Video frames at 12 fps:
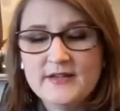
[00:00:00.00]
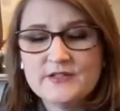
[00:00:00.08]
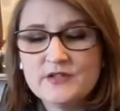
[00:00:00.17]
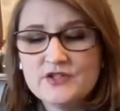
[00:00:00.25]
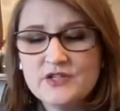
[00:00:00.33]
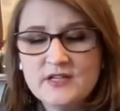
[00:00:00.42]

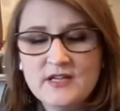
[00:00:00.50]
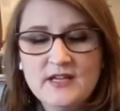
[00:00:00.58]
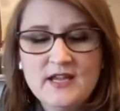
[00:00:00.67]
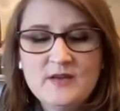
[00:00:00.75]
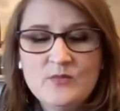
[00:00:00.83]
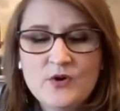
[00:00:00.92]
so that she could
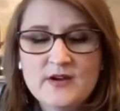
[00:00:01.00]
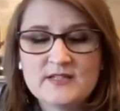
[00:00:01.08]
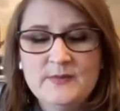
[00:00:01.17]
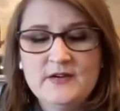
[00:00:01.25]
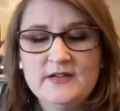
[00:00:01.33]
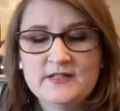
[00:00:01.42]
gain more
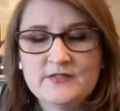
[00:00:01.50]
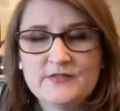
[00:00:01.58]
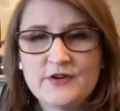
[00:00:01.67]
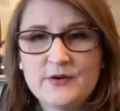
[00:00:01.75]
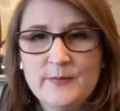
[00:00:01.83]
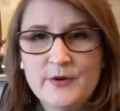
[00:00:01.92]
experience
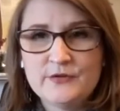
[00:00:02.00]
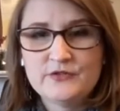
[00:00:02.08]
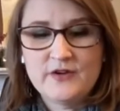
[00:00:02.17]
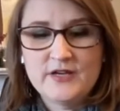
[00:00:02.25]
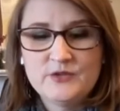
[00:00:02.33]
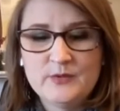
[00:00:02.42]
for her
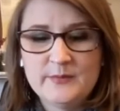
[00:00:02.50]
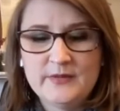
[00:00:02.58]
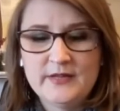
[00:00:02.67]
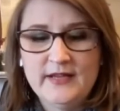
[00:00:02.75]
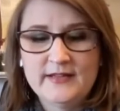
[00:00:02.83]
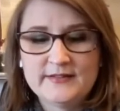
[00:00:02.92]
postgraduate
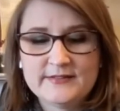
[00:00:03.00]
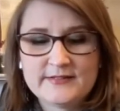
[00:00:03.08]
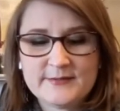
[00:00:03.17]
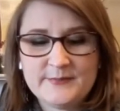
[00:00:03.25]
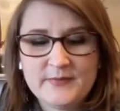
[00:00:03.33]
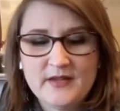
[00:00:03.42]
plans.
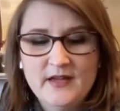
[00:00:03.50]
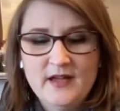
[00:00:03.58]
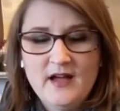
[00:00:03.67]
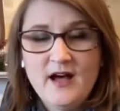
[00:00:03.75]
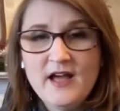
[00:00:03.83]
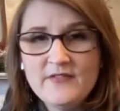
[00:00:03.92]

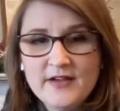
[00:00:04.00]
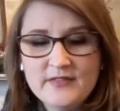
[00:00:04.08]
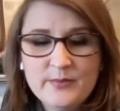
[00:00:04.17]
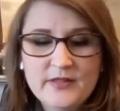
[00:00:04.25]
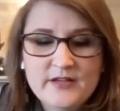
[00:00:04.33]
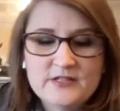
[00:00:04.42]
I've had
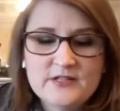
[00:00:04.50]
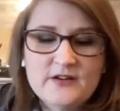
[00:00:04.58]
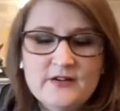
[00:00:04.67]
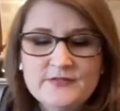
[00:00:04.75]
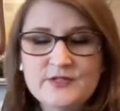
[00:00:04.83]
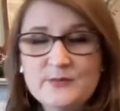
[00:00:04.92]
the pleasure
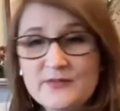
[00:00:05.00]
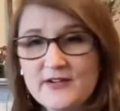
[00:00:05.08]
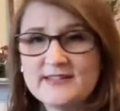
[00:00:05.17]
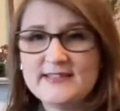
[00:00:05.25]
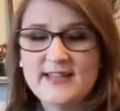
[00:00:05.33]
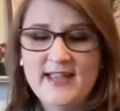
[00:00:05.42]
of
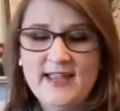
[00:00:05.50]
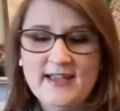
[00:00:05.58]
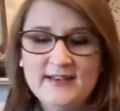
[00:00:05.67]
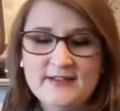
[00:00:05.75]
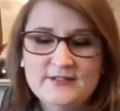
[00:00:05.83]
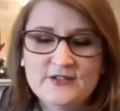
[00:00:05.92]
supervising
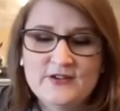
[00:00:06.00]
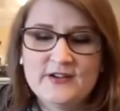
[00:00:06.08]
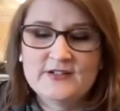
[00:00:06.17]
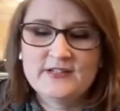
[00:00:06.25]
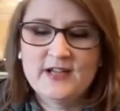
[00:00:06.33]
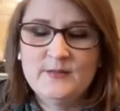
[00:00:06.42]
Hannah during
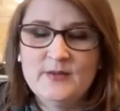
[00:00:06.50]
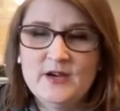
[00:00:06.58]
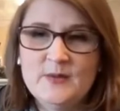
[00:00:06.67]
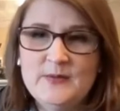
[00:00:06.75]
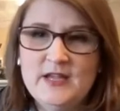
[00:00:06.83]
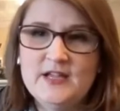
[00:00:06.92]
her time here
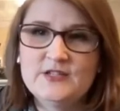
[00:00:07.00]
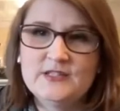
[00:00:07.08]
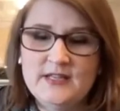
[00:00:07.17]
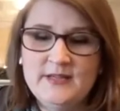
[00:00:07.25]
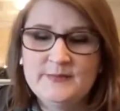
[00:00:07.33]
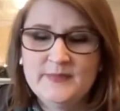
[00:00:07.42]
at
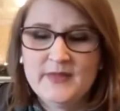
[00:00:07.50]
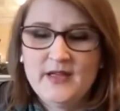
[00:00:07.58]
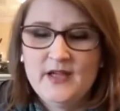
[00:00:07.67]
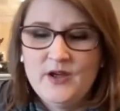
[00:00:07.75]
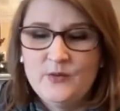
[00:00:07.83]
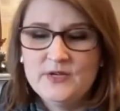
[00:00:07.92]
PHC.
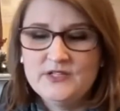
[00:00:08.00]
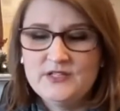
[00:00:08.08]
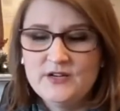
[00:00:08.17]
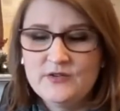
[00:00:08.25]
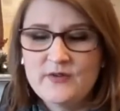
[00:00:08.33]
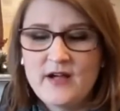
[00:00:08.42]
When
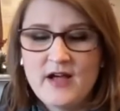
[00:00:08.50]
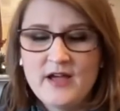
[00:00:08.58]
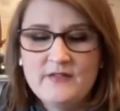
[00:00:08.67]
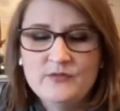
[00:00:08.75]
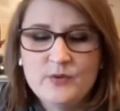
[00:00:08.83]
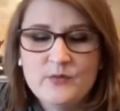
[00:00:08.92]
she
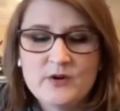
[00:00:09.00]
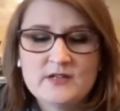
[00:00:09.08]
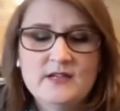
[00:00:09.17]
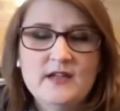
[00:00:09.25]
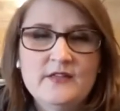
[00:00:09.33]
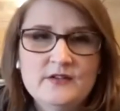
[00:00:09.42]
arrived, we worked
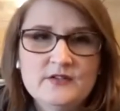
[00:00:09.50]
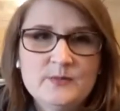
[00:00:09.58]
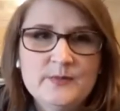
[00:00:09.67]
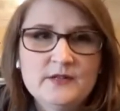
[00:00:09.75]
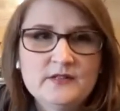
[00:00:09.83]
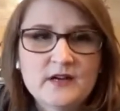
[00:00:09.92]
together to
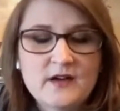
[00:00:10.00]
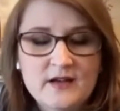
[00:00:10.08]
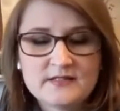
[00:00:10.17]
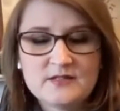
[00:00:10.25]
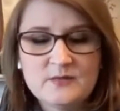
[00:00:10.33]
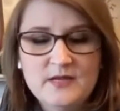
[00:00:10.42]
build a
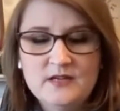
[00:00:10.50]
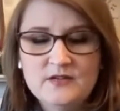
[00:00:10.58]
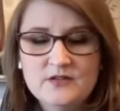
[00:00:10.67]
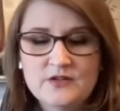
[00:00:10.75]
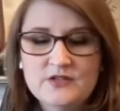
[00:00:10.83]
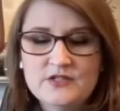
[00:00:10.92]
custom
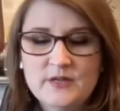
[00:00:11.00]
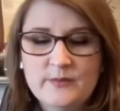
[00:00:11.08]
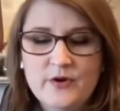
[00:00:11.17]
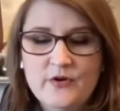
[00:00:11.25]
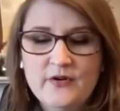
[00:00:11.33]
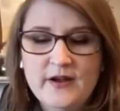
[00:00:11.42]
internship
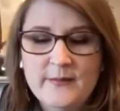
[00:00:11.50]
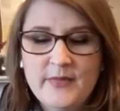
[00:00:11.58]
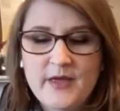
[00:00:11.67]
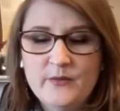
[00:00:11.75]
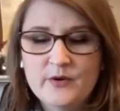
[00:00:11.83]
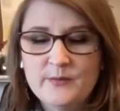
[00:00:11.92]
program
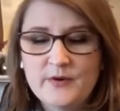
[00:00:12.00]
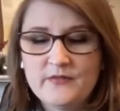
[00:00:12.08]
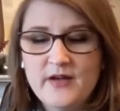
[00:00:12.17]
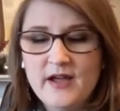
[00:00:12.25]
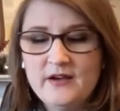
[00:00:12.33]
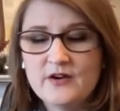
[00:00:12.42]
that would
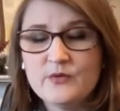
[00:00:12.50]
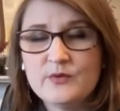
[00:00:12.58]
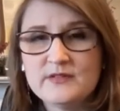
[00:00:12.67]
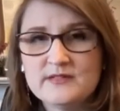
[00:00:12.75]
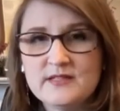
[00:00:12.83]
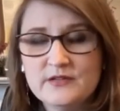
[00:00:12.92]
provide her
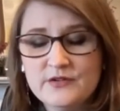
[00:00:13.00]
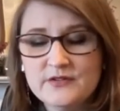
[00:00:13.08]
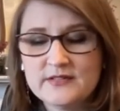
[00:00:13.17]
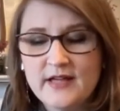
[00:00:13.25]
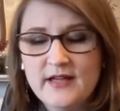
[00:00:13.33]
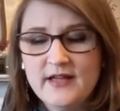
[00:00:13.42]
with
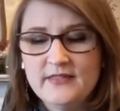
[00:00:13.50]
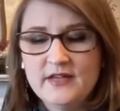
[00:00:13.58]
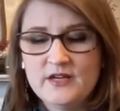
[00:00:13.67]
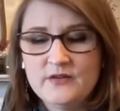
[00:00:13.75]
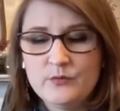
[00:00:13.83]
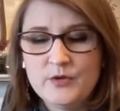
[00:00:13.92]
skills
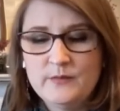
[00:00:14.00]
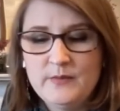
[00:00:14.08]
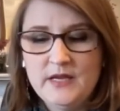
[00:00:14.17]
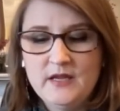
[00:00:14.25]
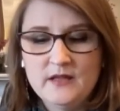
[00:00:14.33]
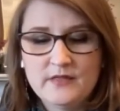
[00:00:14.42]
that would
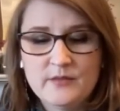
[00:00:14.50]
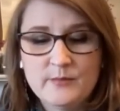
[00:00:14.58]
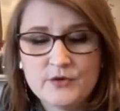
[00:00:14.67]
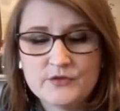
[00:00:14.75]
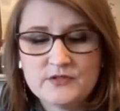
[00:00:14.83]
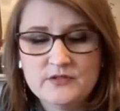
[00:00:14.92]
be the
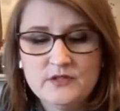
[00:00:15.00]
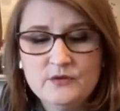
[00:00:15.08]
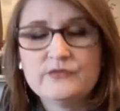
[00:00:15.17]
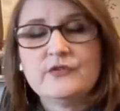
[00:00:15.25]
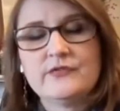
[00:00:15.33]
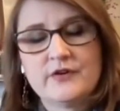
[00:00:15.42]
most
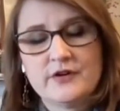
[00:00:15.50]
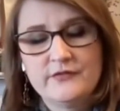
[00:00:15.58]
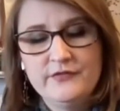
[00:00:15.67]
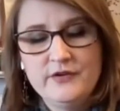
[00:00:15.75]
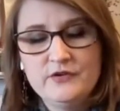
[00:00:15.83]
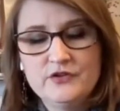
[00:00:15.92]
useful for her
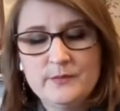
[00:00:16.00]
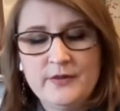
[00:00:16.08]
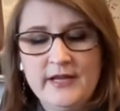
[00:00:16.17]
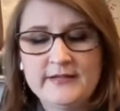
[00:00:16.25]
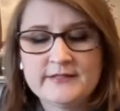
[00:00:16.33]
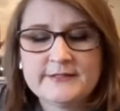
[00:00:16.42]
future
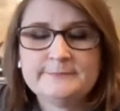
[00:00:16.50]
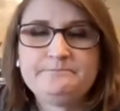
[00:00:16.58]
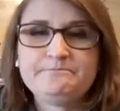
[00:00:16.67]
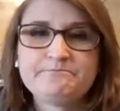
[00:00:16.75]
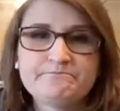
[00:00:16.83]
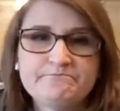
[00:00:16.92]
plans,
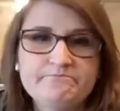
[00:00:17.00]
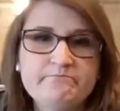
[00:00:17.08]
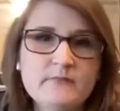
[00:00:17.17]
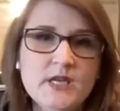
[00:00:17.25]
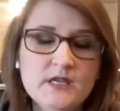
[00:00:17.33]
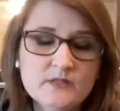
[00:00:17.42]

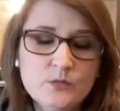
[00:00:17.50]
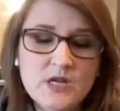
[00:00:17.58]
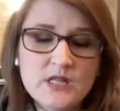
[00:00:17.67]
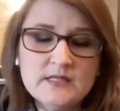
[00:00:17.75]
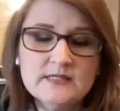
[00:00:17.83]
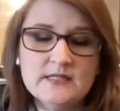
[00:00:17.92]
as
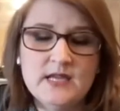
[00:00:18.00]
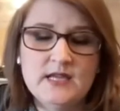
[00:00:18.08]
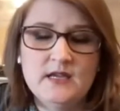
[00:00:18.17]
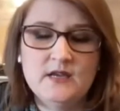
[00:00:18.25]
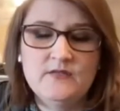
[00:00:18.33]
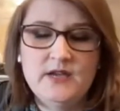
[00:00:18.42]
well as
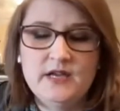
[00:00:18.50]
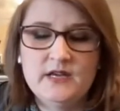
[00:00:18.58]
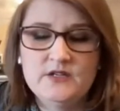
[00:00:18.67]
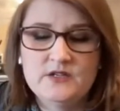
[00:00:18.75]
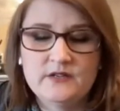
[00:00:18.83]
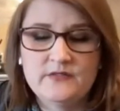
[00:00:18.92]
taking
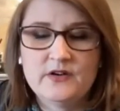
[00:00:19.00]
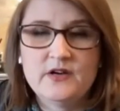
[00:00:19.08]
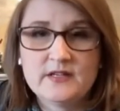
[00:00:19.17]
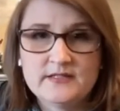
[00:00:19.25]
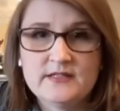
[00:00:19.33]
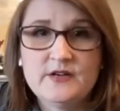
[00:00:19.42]
advantage of her
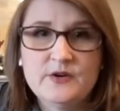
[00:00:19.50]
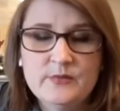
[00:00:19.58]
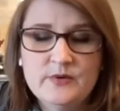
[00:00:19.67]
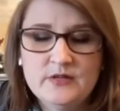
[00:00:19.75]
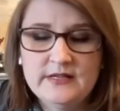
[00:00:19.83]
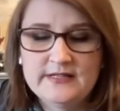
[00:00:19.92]

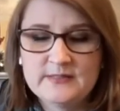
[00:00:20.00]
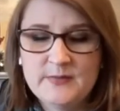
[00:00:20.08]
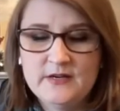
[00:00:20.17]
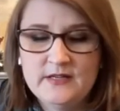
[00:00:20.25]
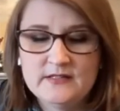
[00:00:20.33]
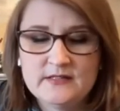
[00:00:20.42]
considerable
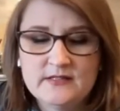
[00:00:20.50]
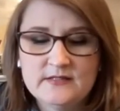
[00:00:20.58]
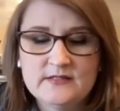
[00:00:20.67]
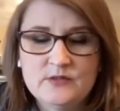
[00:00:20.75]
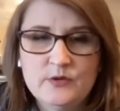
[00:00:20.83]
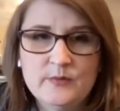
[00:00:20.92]

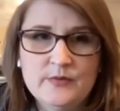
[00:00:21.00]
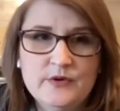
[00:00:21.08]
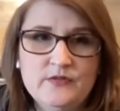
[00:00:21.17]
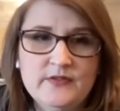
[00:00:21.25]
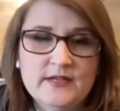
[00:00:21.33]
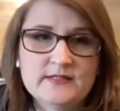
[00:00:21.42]
experiences to
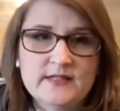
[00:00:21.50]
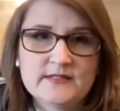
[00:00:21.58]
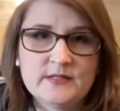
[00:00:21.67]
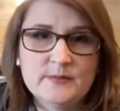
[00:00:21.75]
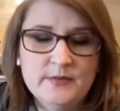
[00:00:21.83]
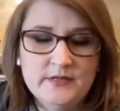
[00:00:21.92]
improve
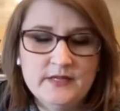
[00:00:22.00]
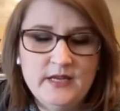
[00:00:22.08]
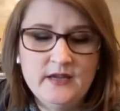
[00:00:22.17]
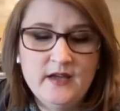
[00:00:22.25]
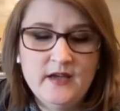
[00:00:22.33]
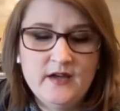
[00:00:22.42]

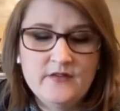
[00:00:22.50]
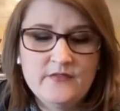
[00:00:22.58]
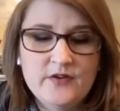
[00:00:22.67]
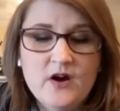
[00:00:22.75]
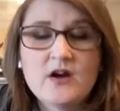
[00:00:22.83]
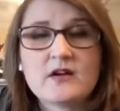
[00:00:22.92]
accessibility
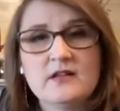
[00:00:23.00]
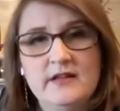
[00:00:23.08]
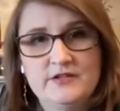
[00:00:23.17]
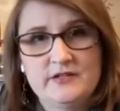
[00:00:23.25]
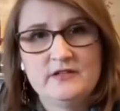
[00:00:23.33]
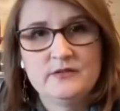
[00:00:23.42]
for our
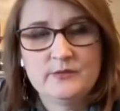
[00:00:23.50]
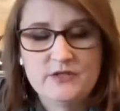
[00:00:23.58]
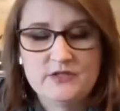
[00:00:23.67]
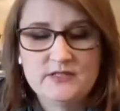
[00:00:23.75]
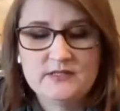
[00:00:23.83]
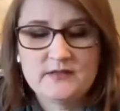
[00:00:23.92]
collections,
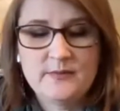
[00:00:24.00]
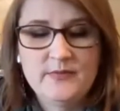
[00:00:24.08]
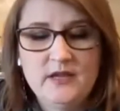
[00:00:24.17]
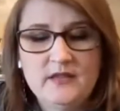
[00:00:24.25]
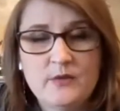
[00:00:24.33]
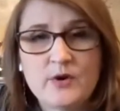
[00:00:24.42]
which is
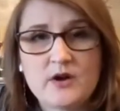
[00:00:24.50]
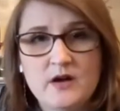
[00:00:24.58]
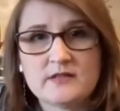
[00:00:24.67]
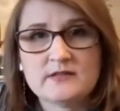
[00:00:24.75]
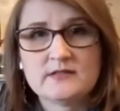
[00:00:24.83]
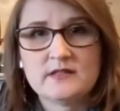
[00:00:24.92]
something that we're
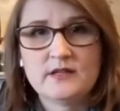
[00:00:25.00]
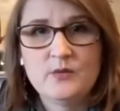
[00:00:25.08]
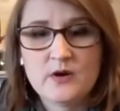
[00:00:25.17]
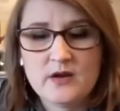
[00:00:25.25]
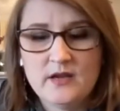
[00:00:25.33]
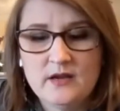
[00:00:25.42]
constantly
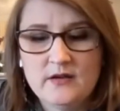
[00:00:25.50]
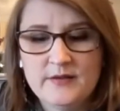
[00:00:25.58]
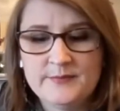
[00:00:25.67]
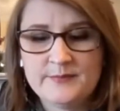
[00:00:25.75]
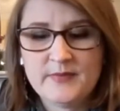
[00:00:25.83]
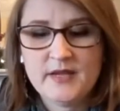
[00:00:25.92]
working
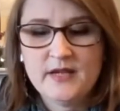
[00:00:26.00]
on.